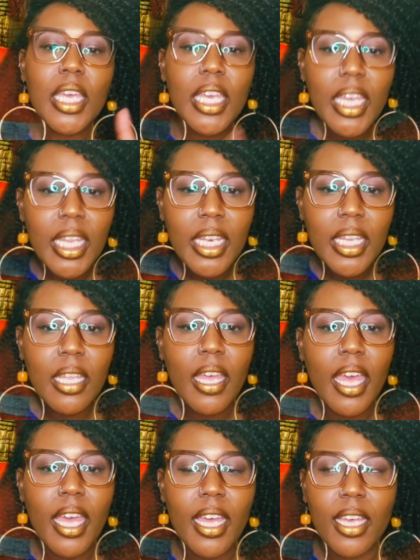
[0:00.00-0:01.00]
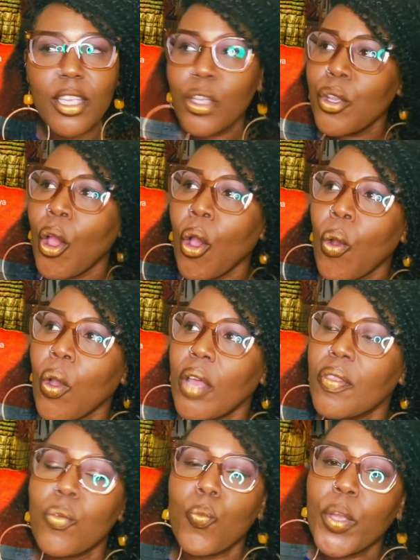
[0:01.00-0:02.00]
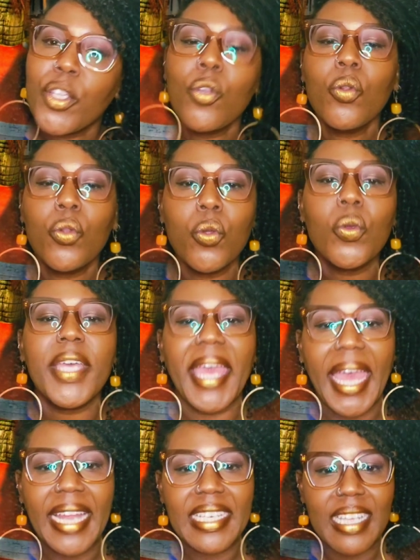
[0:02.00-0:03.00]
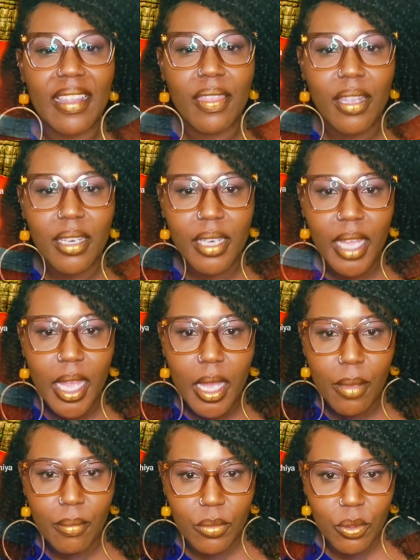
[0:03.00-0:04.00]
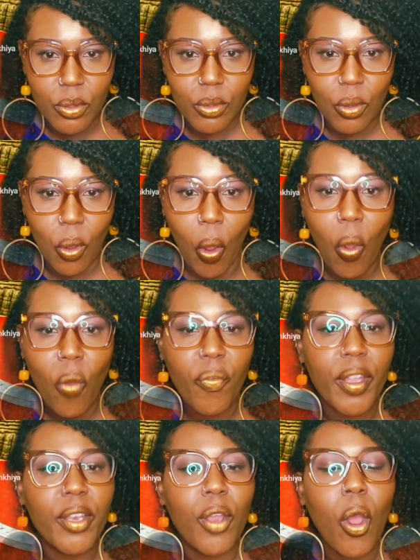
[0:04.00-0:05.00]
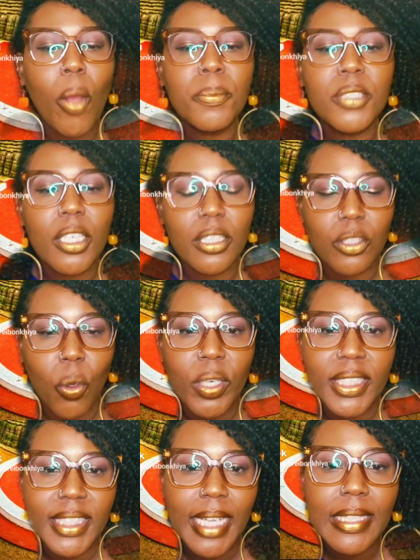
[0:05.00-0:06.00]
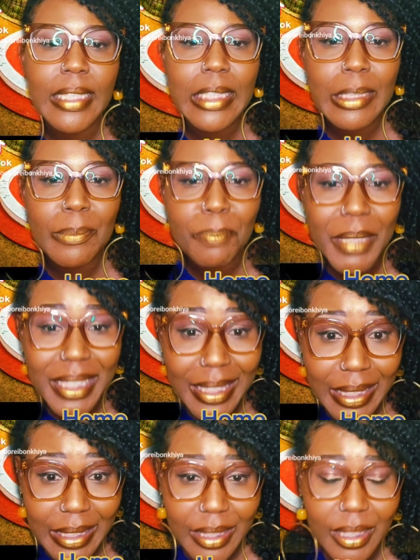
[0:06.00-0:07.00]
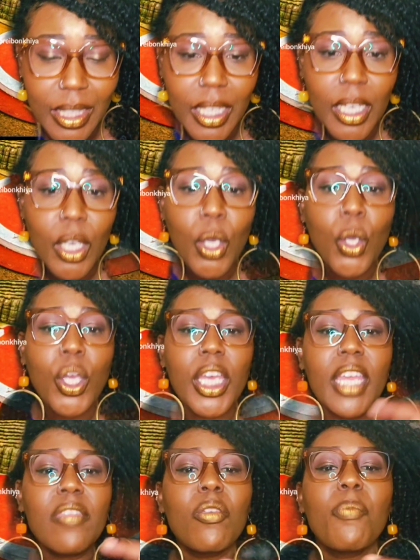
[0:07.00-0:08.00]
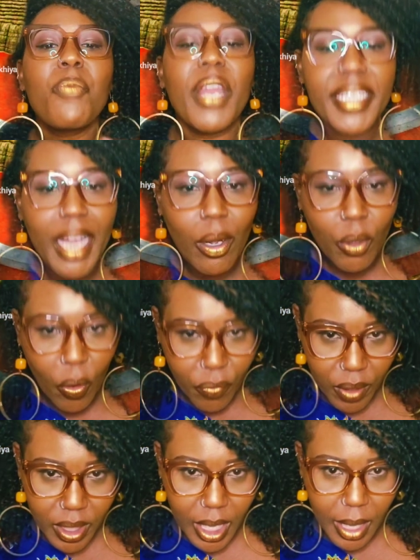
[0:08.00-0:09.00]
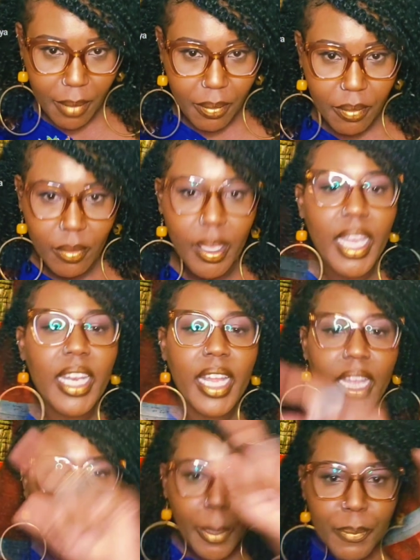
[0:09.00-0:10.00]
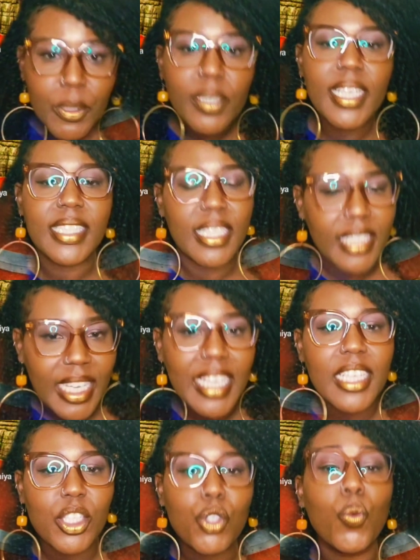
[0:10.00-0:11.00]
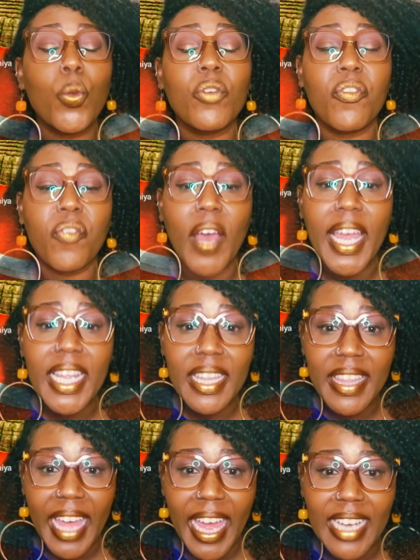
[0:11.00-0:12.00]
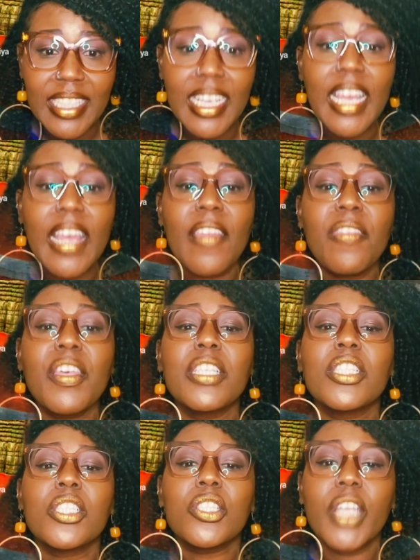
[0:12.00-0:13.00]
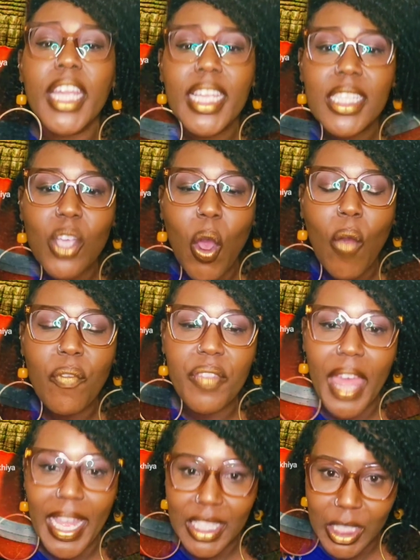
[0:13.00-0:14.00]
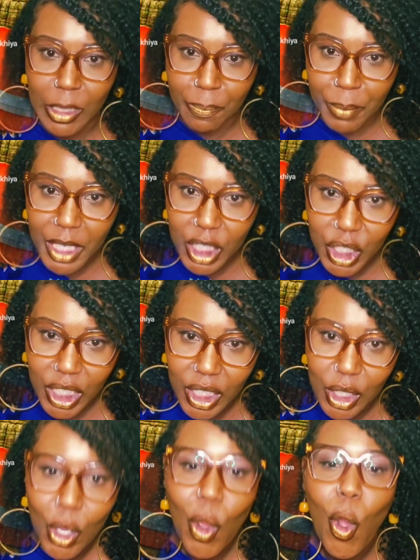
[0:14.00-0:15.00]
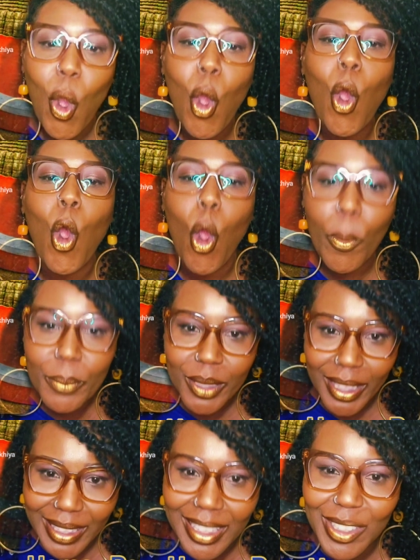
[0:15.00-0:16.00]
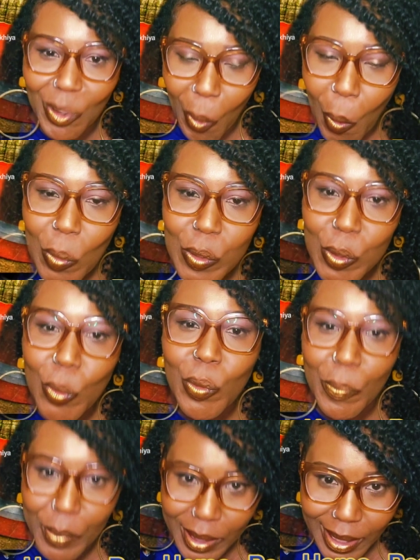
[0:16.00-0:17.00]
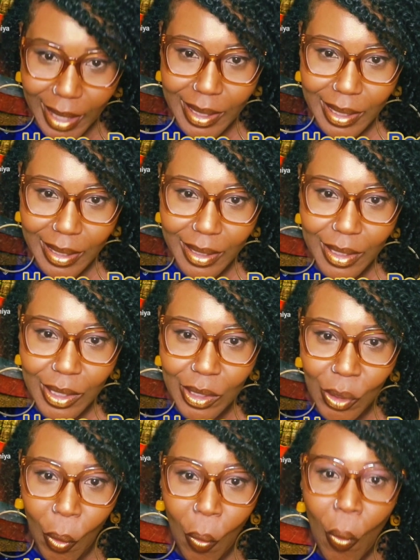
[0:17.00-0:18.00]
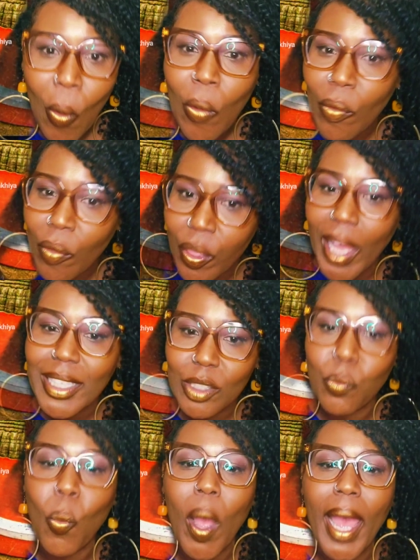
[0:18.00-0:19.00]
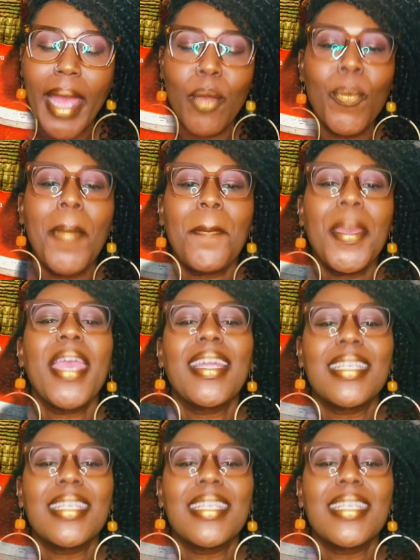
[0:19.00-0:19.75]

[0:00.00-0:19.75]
when you look at the names of an object or a certain species, in the breakdown of the name, encapsulated in it, you will find that the traits of that species or object is also represented. So that's why we pay